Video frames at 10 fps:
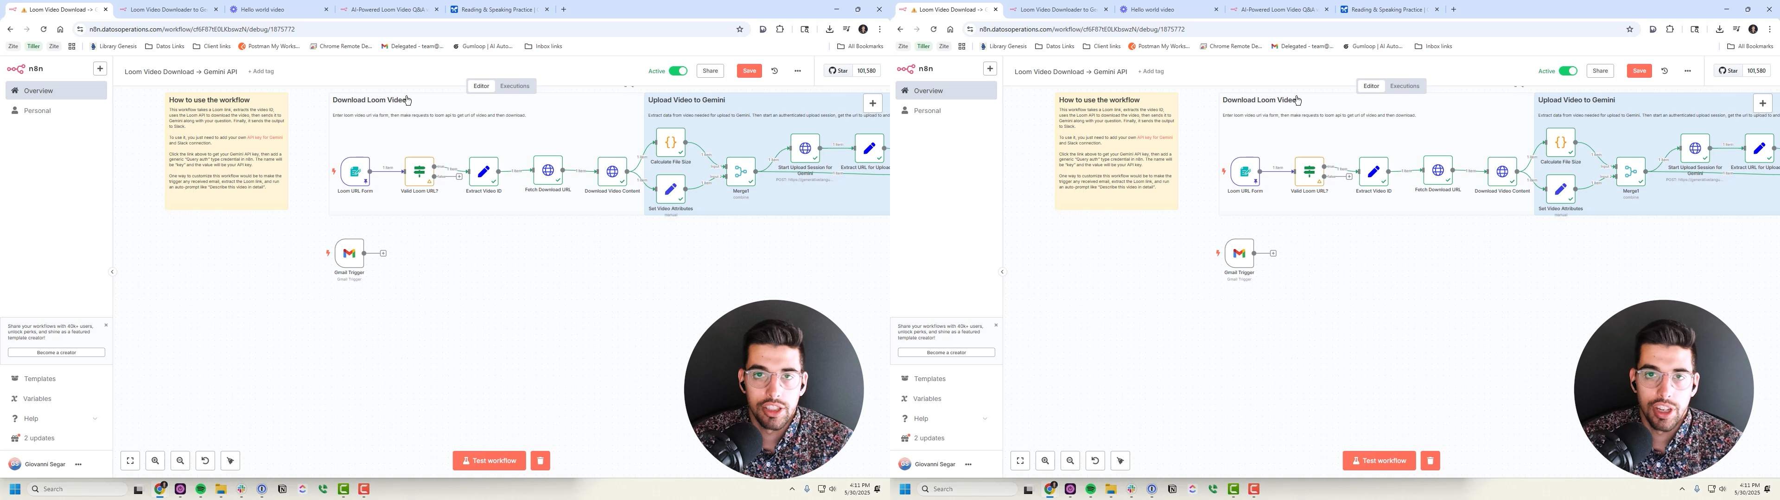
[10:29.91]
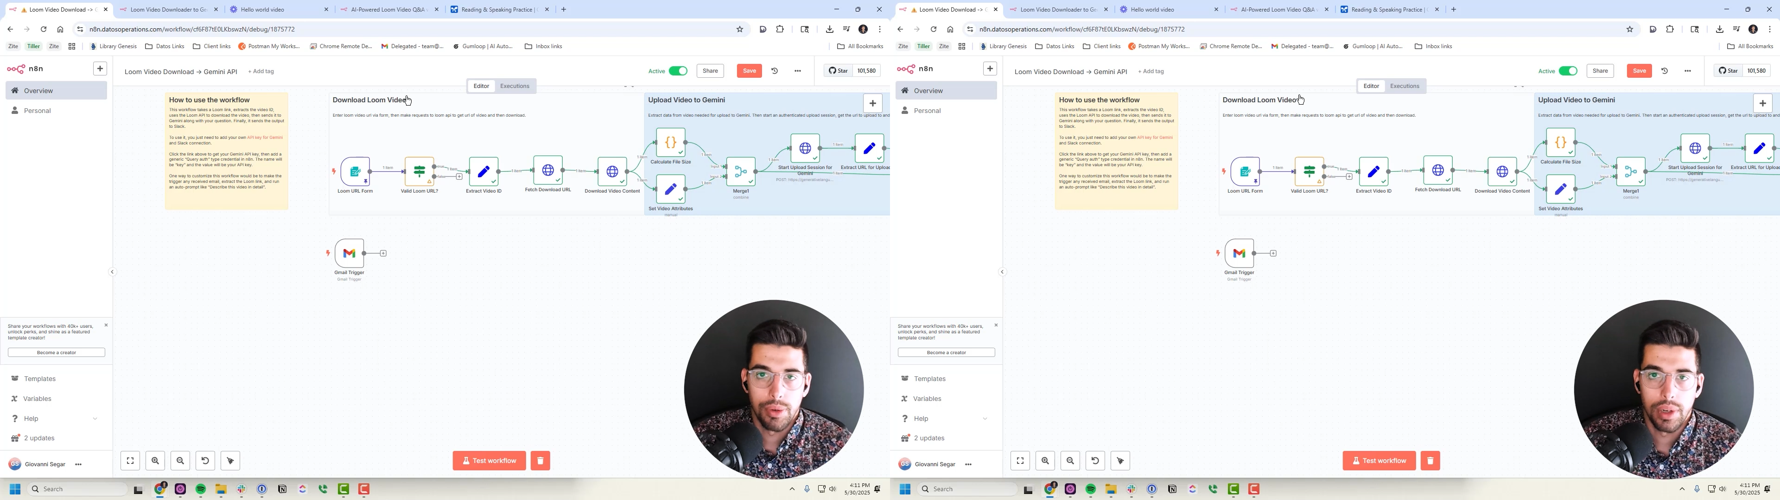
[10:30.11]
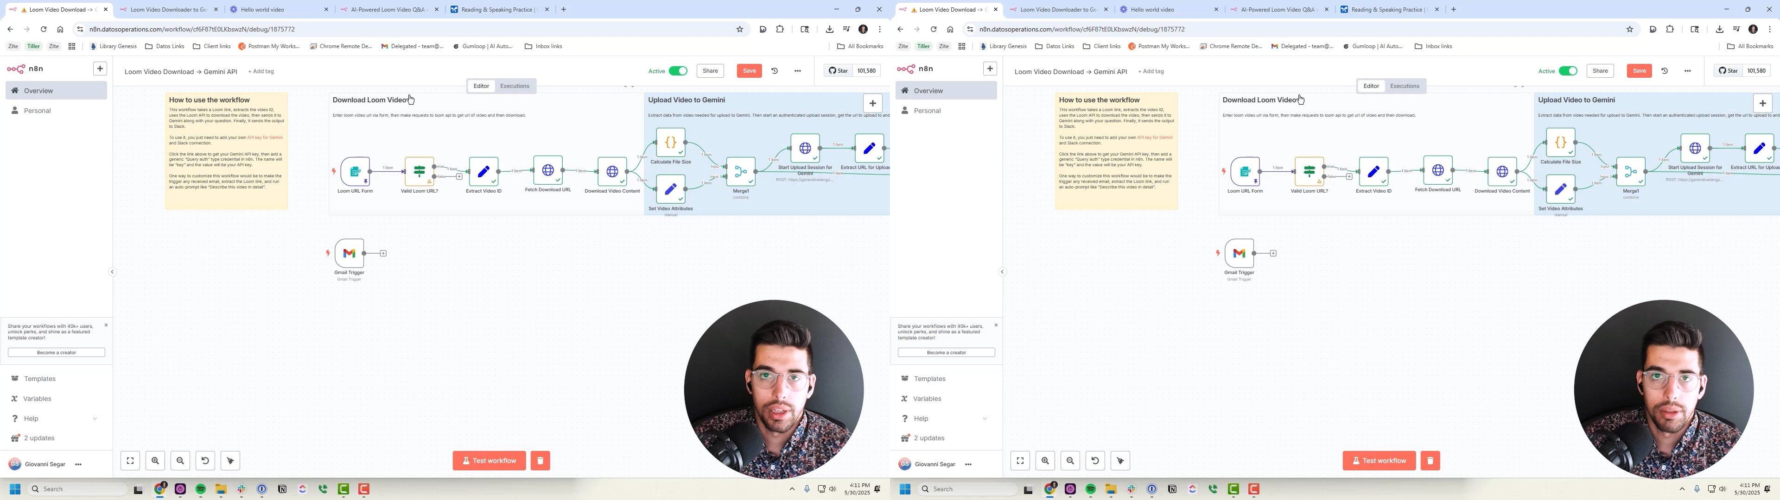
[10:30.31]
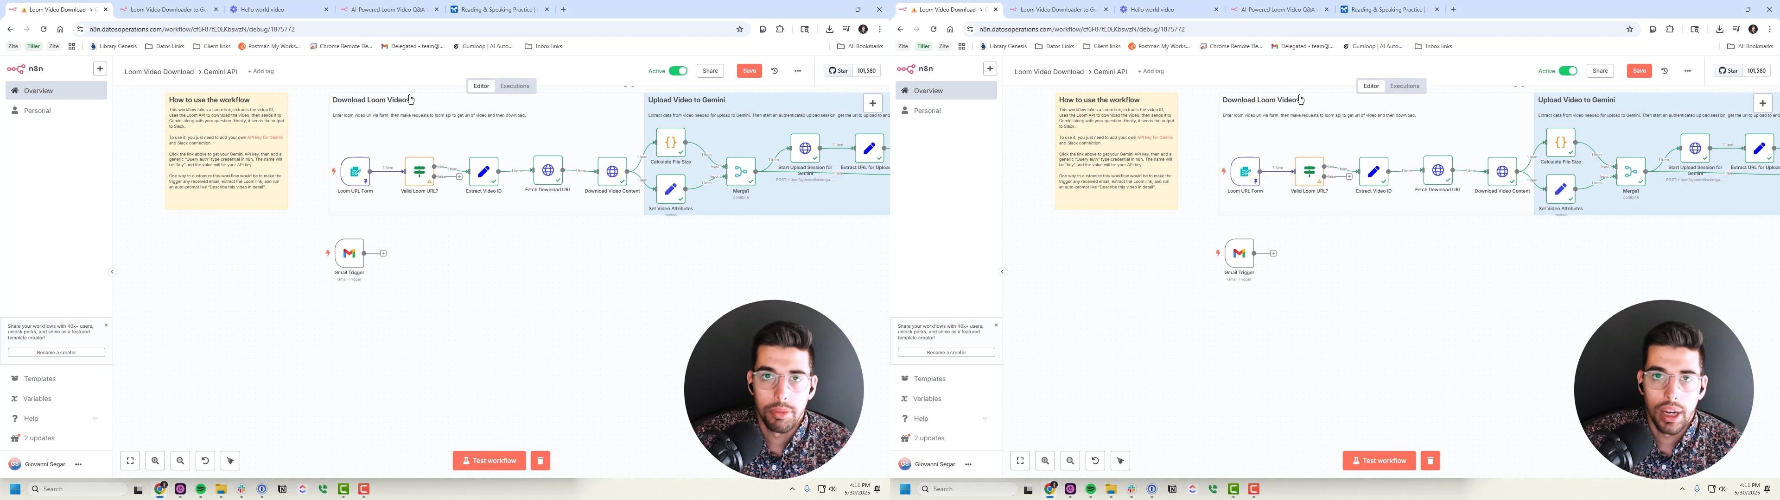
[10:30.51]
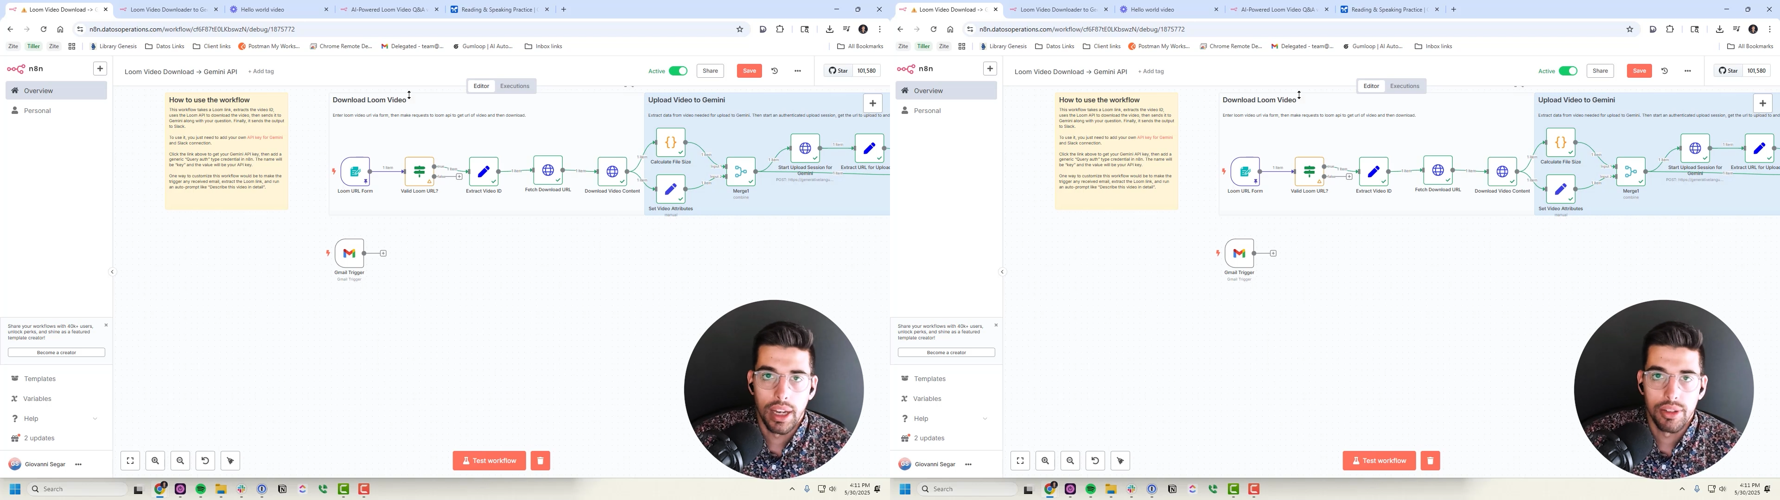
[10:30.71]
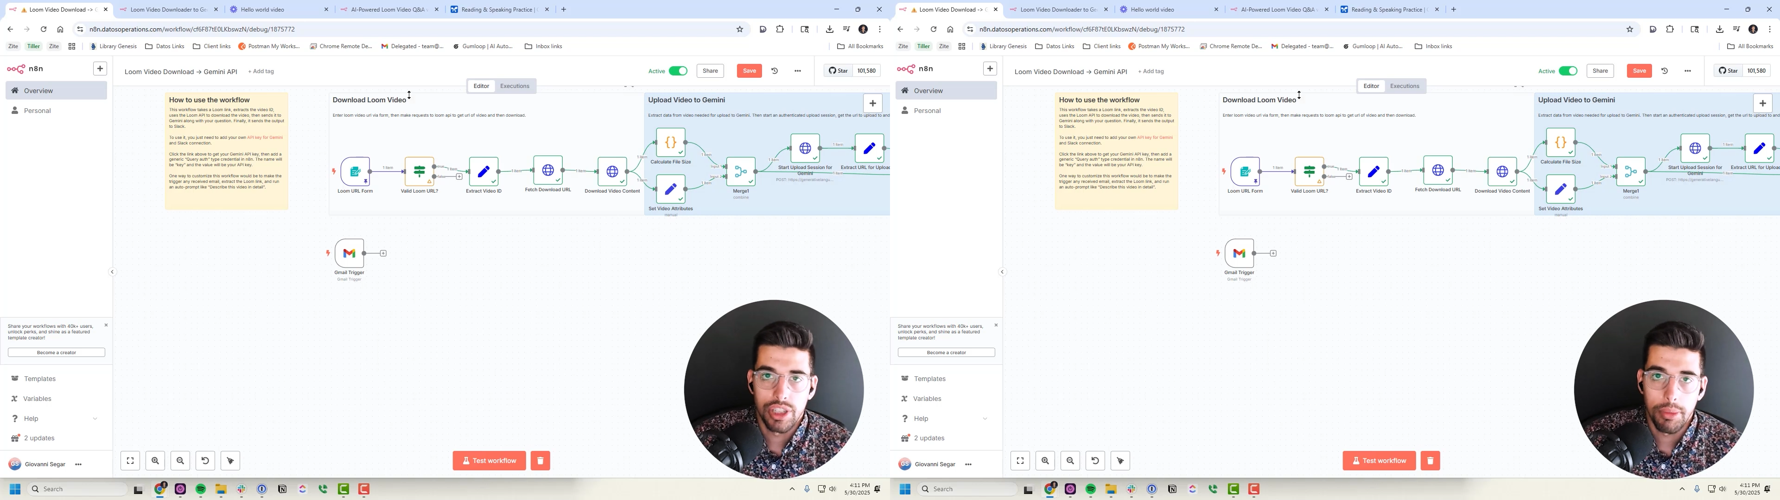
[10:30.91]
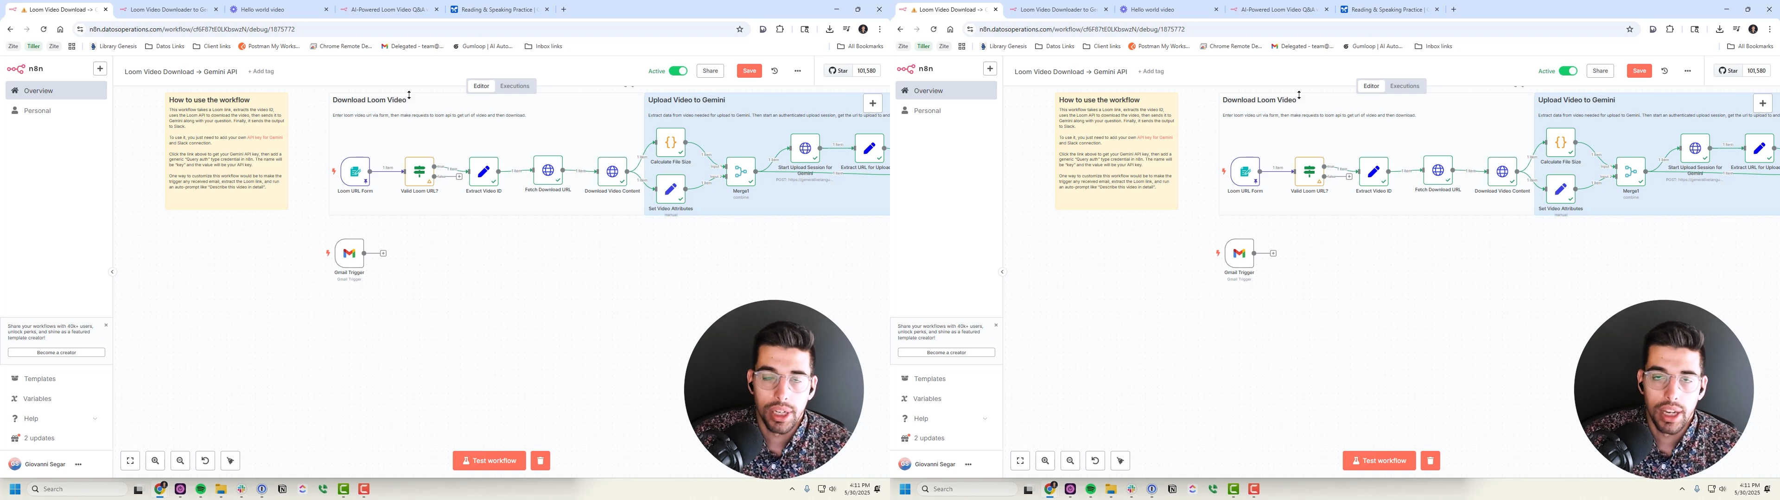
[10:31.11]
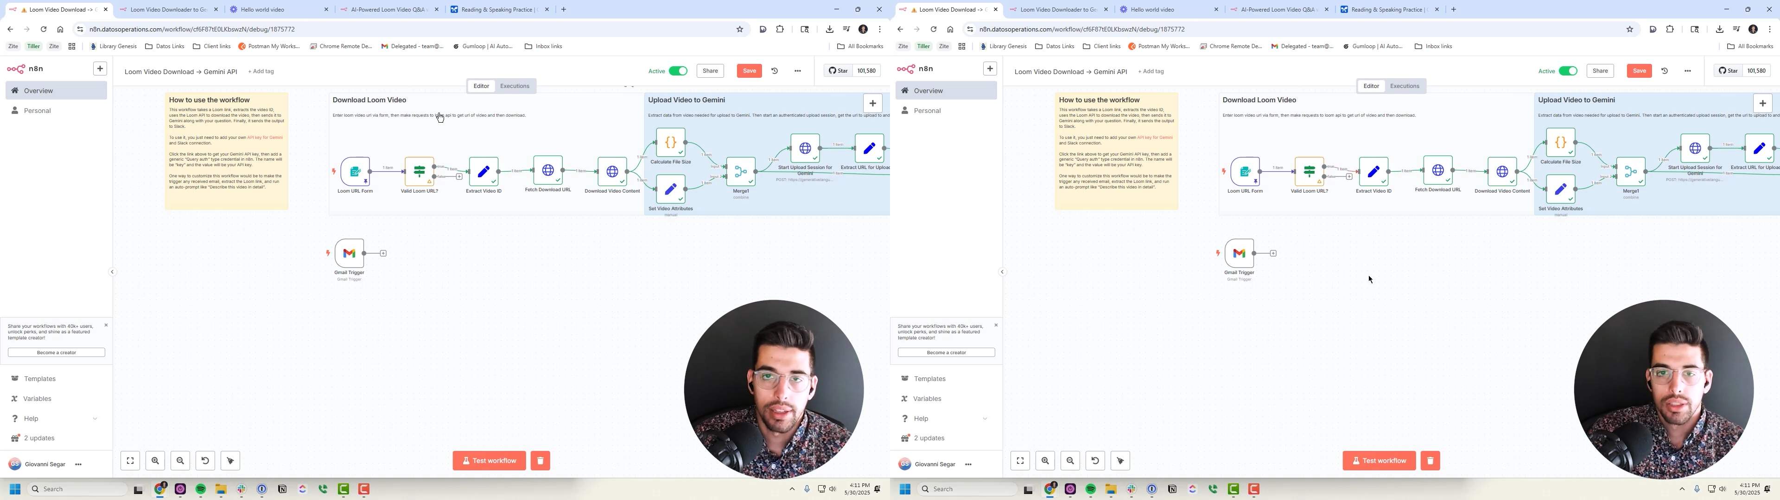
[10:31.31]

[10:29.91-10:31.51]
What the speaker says: generated by Gemini.